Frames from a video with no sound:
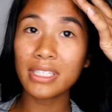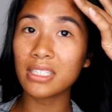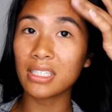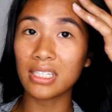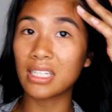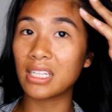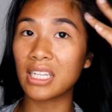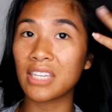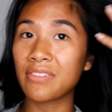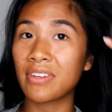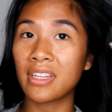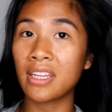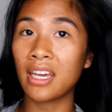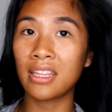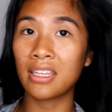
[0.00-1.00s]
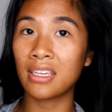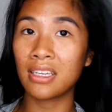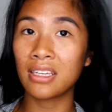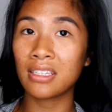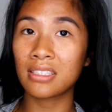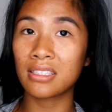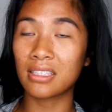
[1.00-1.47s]
just gonna leave it like
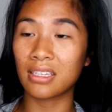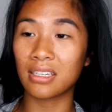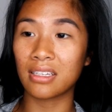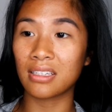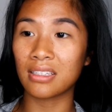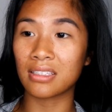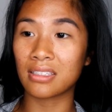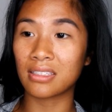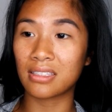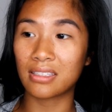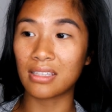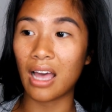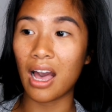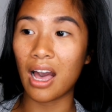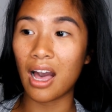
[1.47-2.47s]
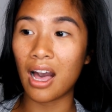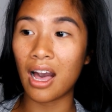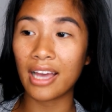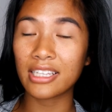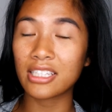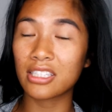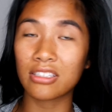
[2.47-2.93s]
this because
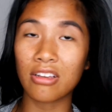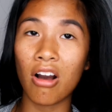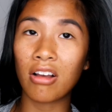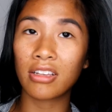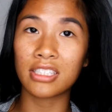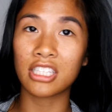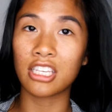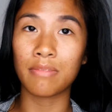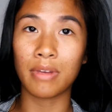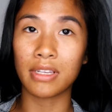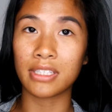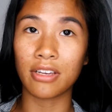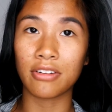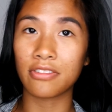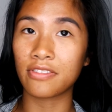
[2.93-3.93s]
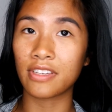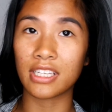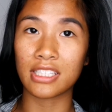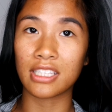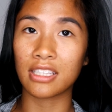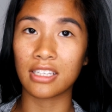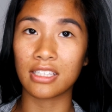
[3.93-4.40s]
I just can't see myself
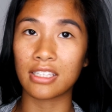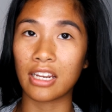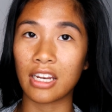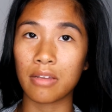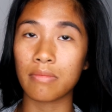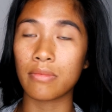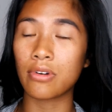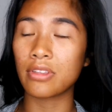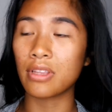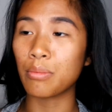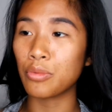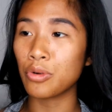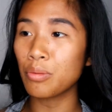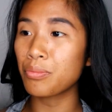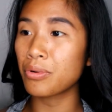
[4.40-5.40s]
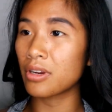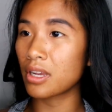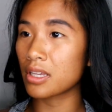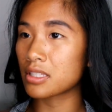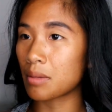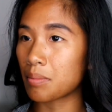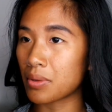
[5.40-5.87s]
fixing this anymore. And the more
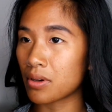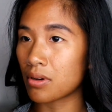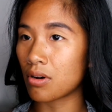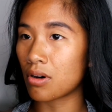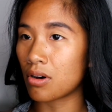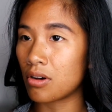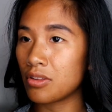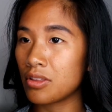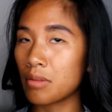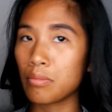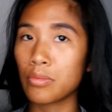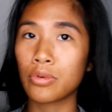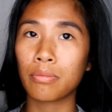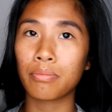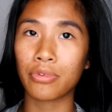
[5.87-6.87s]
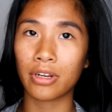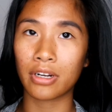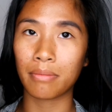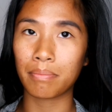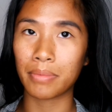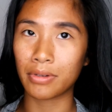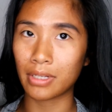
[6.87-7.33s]
product I put on, the more
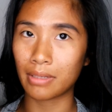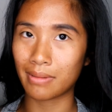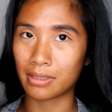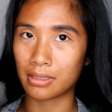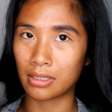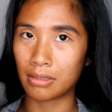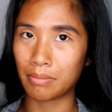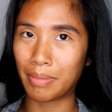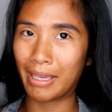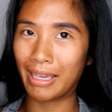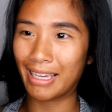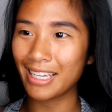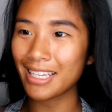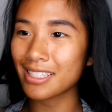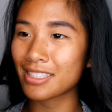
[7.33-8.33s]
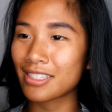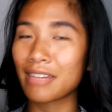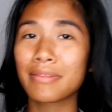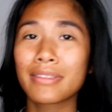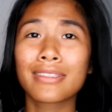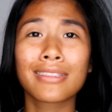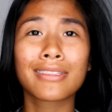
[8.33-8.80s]
product buildup there's gonna be. So
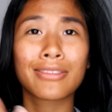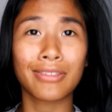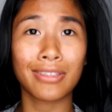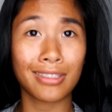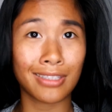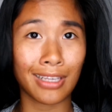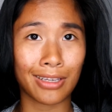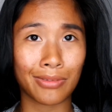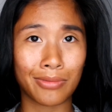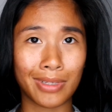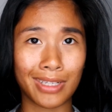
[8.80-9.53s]
I'm just gonna do the second